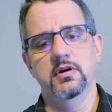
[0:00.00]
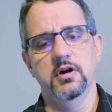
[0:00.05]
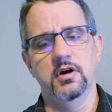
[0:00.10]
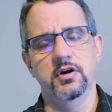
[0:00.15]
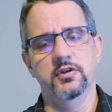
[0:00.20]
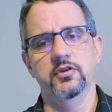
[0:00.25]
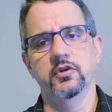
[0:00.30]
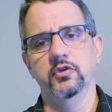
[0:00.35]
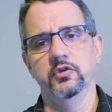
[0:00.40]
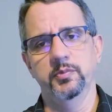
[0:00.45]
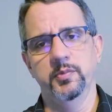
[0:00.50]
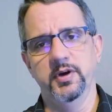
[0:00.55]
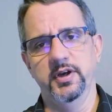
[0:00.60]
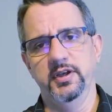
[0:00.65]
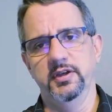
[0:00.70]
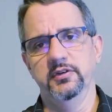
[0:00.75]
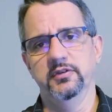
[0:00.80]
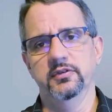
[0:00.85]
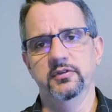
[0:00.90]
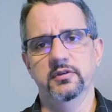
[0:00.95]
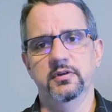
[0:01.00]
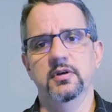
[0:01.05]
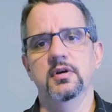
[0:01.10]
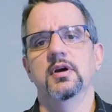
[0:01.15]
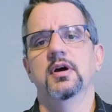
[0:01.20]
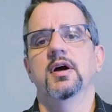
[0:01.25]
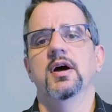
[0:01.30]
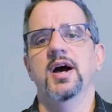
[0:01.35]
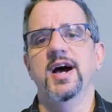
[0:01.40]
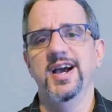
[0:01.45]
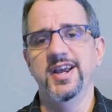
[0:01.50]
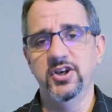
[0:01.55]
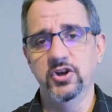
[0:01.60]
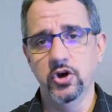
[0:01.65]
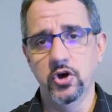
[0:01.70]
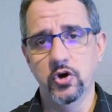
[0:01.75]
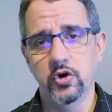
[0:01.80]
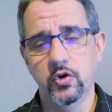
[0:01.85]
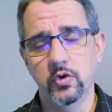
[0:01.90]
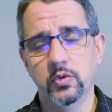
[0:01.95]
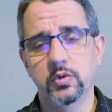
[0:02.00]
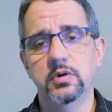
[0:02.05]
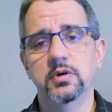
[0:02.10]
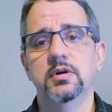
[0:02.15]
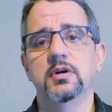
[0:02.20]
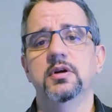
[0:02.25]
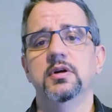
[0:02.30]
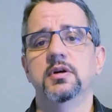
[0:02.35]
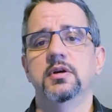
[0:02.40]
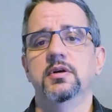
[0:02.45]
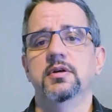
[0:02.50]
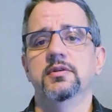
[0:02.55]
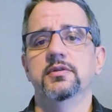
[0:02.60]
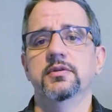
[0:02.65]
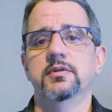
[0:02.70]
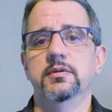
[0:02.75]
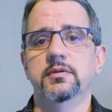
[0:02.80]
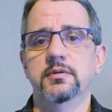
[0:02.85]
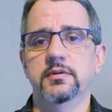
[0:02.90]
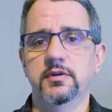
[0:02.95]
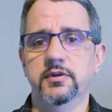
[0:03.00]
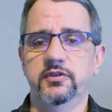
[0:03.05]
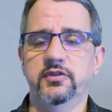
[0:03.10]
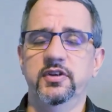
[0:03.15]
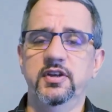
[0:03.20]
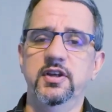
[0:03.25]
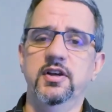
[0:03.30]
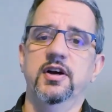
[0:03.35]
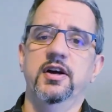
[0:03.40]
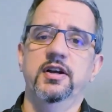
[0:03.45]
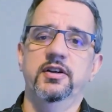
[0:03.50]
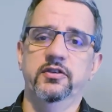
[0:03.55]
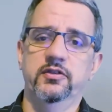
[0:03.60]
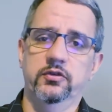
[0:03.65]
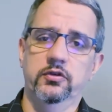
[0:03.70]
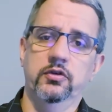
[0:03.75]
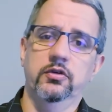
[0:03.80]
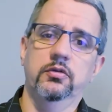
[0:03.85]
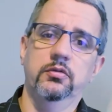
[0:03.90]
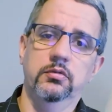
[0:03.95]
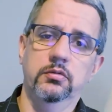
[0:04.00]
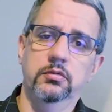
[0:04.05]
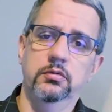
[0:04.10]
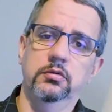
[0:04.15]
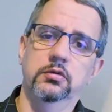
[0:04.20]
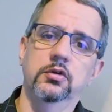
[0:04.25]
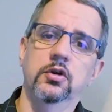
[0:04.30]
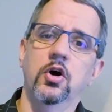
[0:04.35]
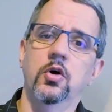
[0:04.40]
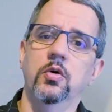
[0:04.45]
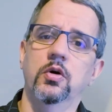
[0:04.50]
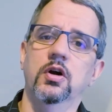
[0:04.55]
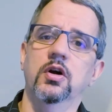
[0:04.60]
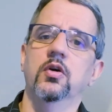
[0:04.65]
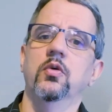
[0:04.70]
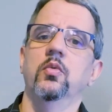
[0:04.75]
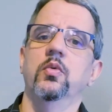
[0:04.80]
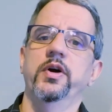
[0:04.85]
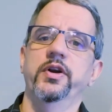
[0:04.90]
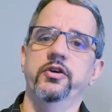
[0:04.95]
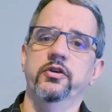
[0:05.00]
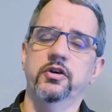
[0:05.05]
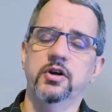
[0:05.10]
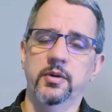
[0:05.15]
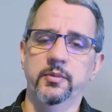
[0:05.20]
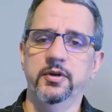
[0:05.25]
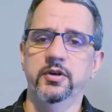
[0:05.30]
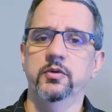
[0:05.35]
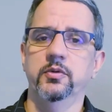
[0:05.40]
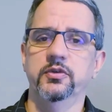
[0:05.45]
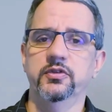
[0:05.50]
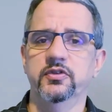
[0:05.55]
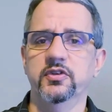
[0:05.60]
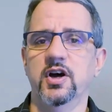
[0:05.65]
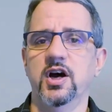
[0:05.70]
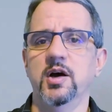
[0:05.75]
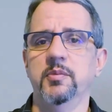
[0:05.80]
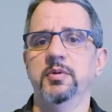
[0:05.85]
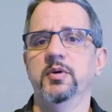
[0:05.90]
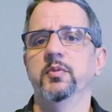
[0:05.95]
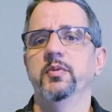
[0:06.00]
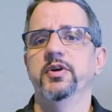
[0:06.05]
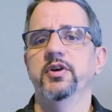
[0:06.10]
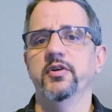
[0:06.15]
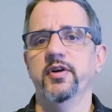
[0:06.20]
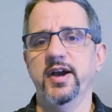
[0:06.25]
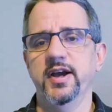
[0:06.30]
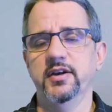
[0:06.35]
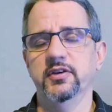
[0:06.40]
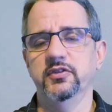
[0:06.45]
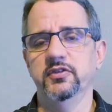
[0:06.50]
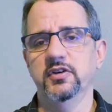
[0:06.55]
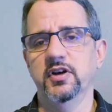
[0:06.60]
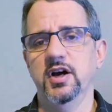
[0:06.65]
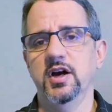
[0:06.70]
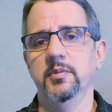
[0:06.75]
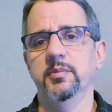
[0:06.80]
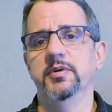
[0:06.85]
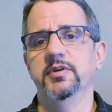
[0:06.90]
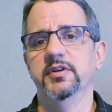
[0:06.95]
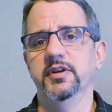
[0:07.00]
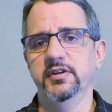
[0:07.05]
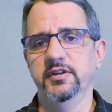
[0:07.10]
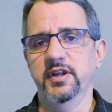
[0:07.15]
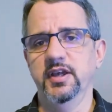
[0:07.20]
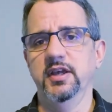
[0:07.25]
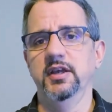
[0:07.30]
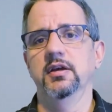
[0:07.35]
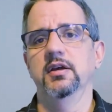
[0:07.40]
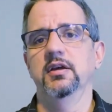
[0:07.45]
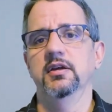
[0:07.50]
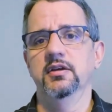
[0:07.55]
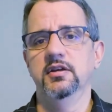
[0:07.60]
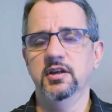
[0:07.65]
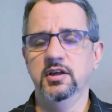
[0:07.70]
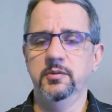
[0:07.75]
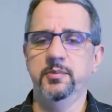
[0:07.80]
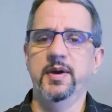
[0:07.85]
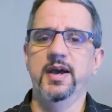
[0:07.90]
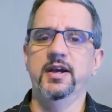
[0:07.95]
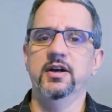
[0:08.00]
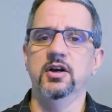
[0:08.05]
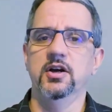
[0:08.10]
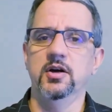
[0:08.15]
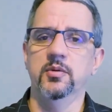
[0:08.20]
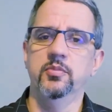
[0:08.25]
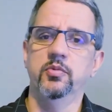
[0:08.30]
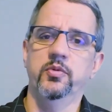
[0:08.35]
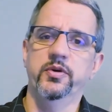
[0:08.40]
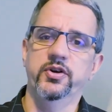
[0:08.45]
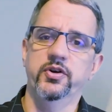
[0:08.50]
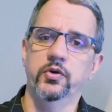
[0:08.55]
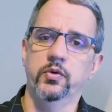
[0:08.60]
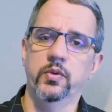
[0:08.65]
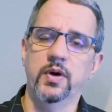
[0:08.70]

on those bikes. I know the seat height's lower when you're coming to a stop and when you're at a stop, and then they kick back up when you're